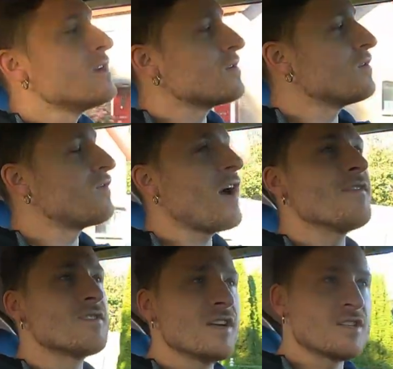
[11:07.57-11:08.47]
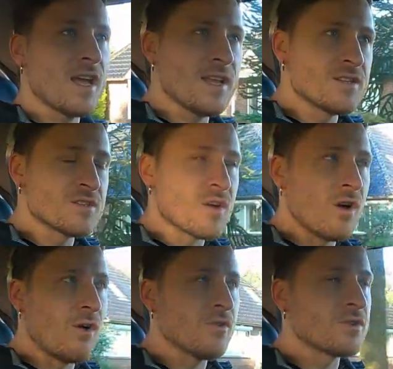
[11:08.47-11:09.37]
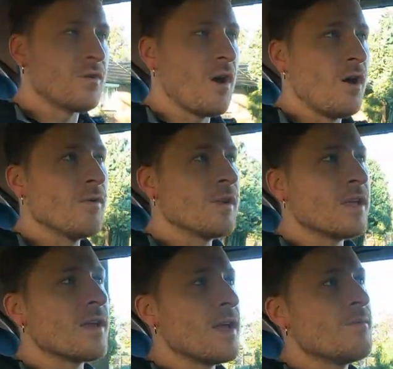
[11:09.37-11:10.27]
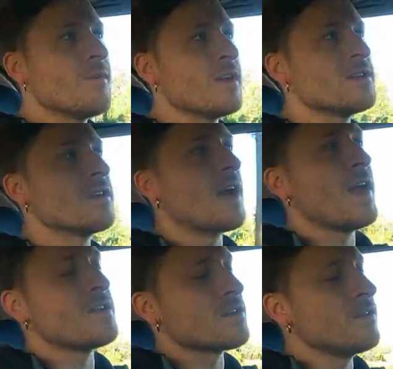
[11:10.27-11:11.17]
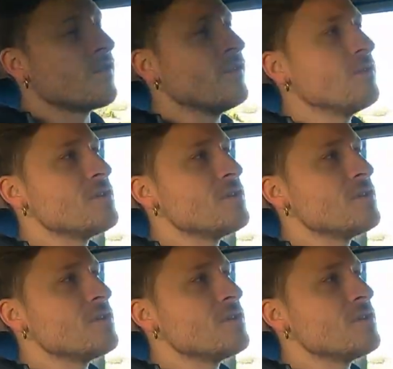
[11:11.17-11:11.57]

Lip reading: So the 560 engines also only came with the Kiatronic fuel